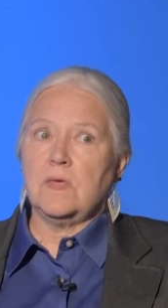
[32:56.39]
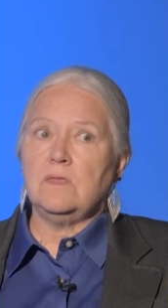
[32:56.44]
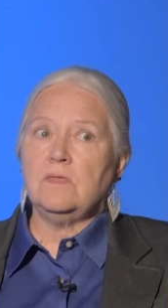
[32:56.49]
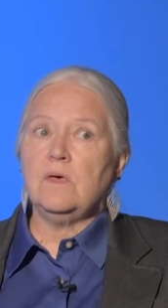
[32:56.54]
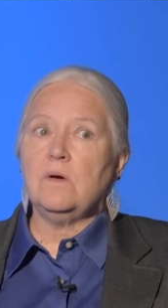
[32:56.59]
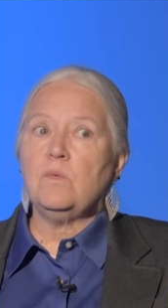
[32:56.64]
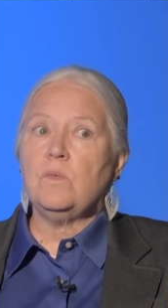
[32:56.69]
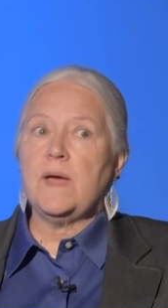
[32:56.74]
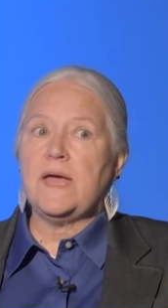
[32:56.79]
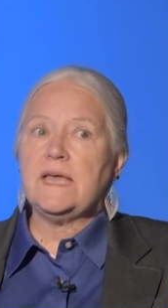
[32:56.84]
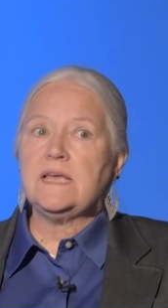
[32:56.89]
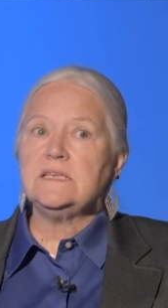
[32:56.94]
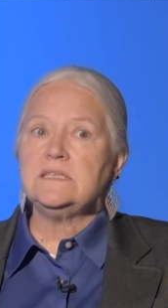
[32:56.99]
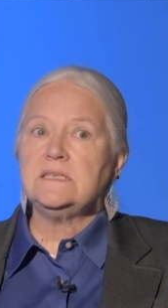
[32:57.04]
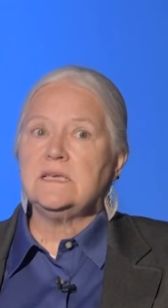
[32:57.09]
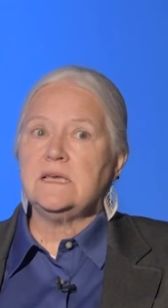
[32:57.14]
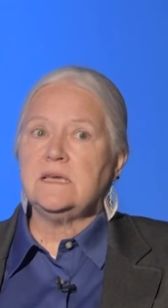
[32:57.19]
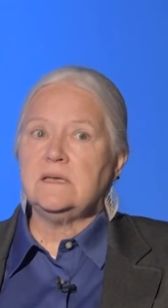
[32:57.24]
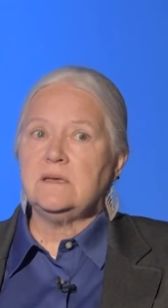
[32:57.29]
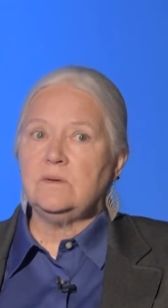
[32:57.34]
ways
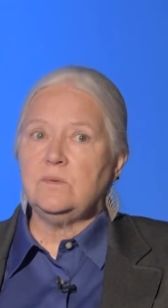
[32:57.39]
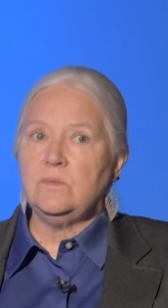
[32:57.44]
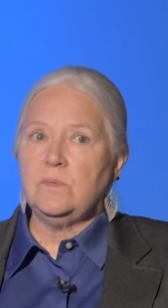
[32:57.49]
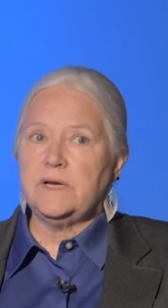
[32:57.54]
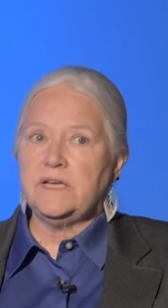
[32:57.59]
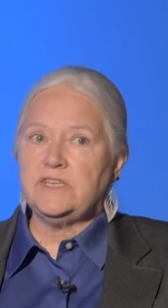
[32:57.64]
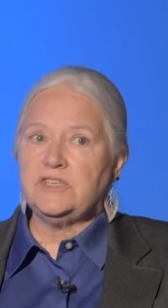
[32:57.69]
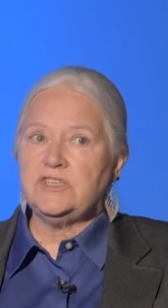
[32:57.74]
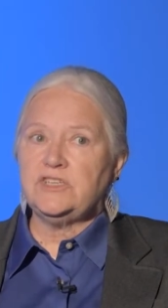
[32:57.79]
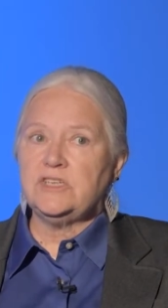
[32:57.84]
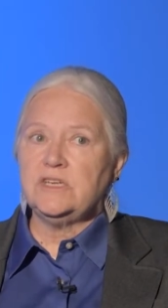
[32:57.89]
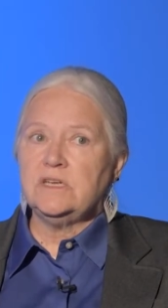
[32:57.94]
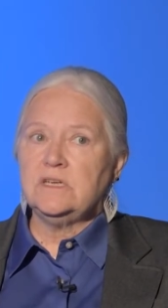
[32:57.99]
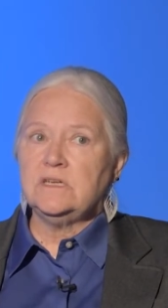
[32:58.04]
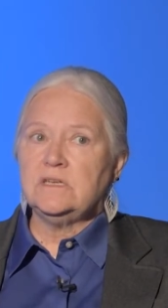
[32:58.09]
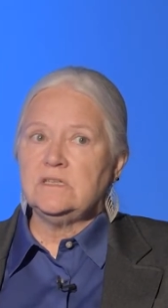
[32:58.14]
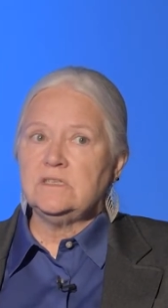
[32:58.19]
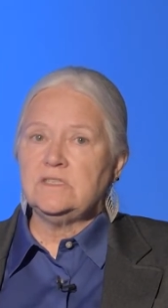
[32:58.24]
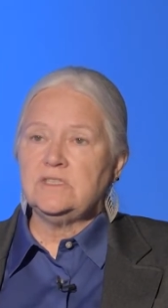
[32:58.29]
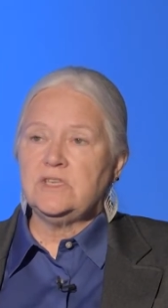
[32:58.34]
in which
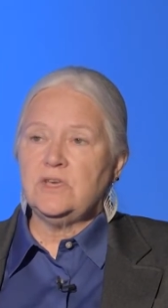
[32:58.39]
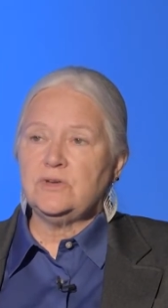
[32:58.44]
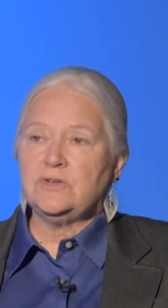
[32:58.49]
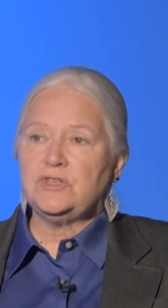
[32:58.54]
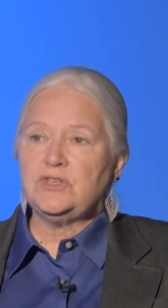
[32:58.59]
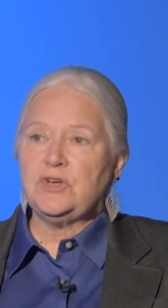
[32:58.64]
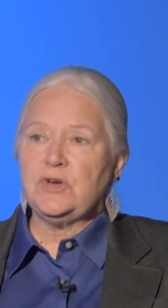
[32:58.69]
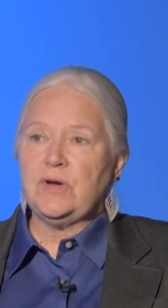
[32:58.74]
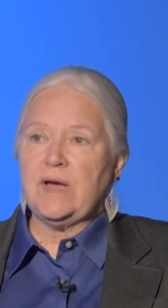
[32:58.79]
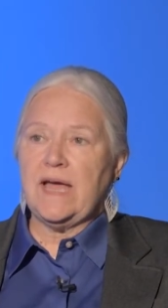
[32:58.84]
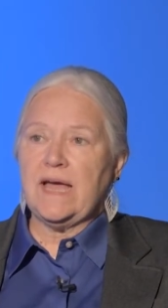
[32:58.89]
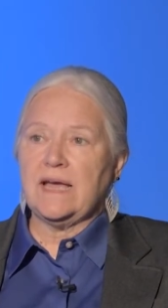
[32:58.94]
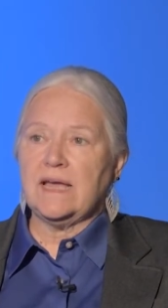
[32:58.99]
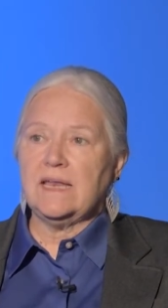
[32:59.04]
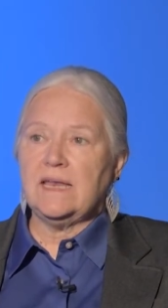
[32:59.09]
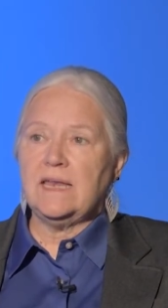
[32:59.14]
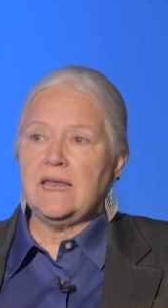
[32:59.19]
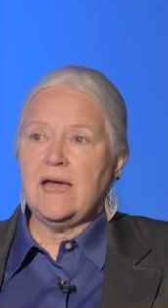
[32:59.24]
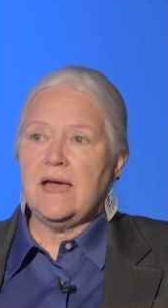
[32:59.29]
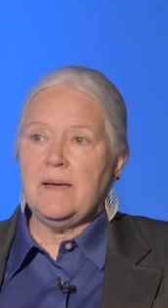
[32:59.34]

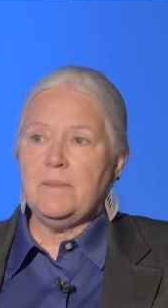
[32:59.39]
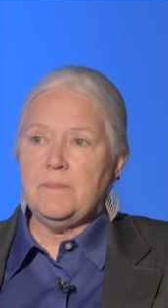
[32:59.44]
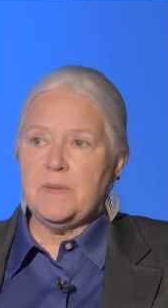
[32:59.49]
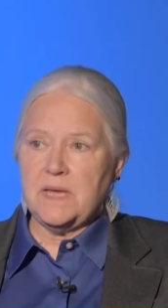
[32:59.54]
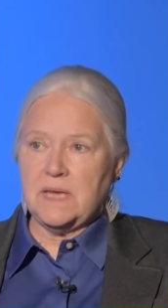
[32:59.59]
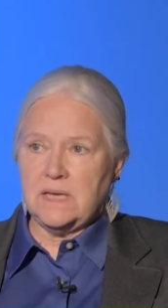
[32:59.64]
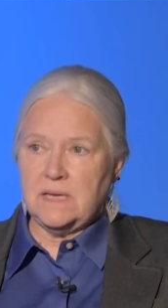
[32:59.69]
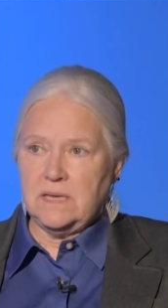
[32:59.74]
socioeconomic